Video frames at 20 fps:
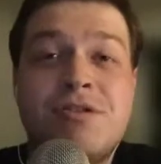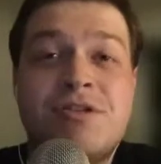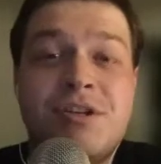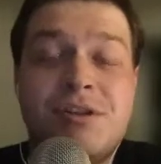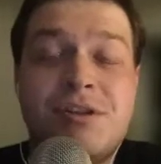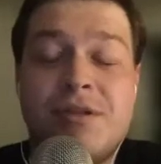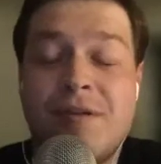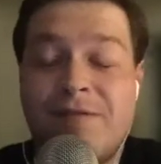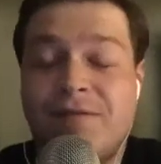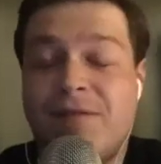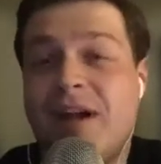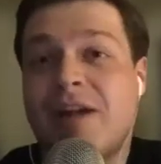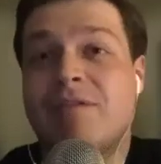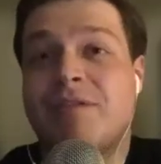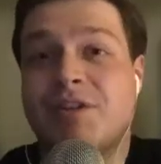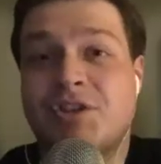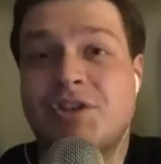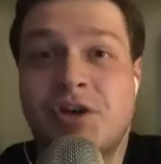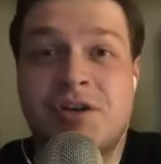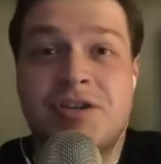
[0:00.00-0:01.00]
the favorite
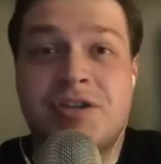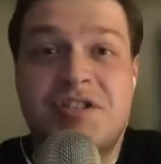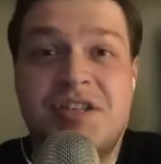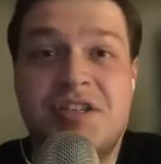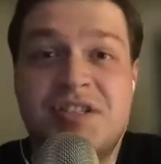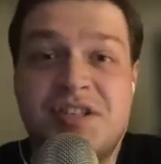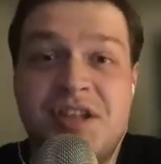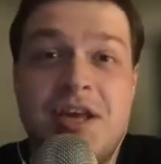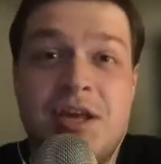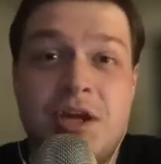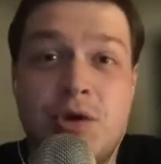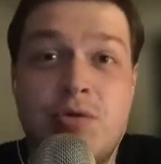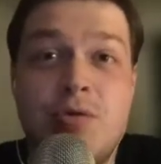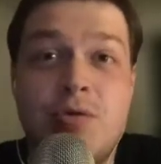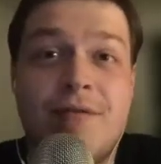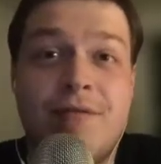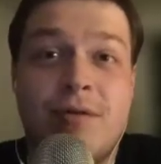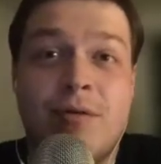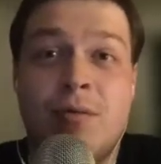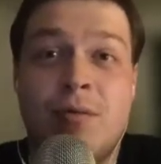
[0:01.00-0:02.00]
jerseys that you
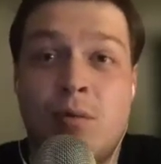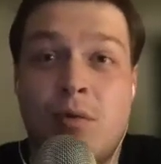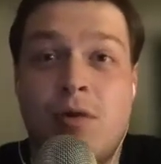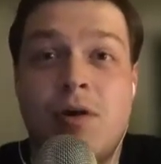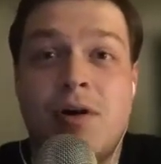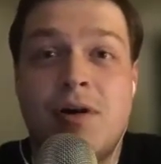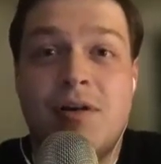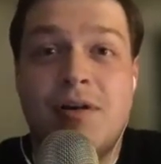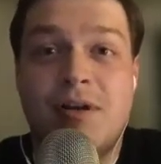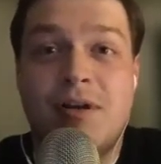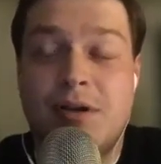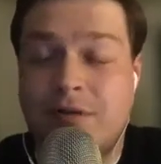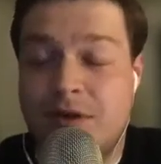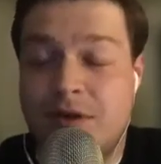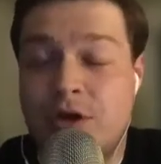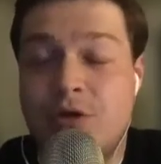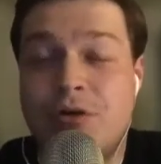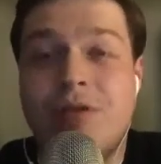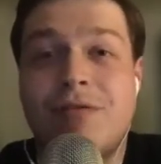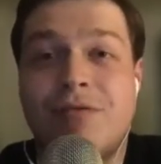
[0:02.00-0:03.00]
ever wore?
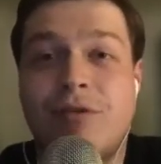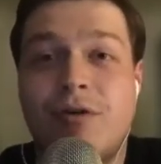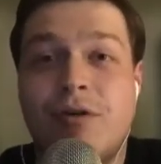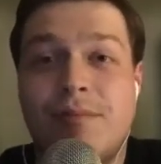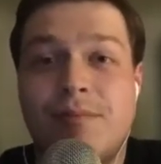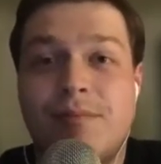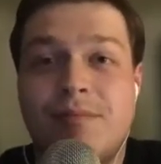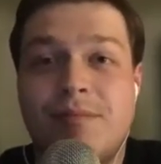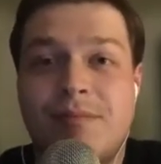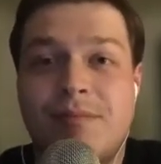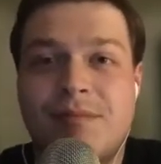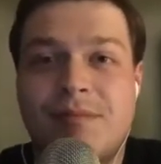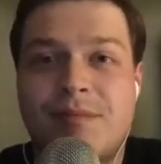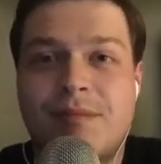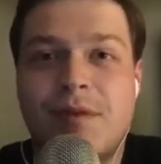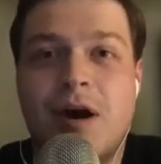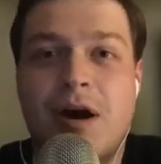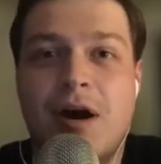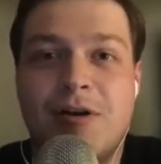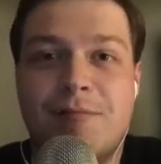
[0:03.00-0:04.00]
Uniform,
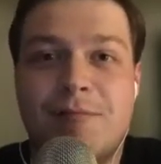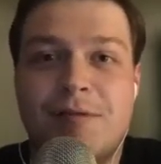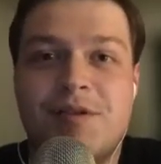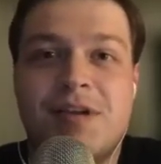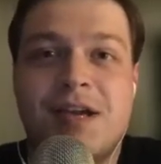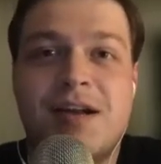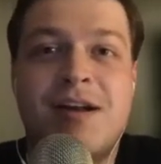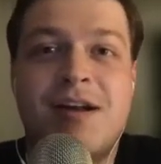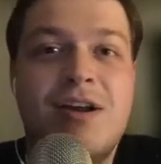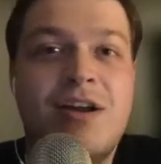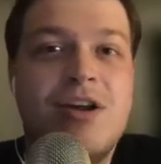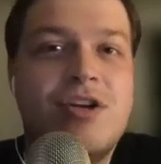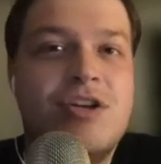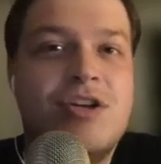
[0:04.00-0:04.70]
100%. Do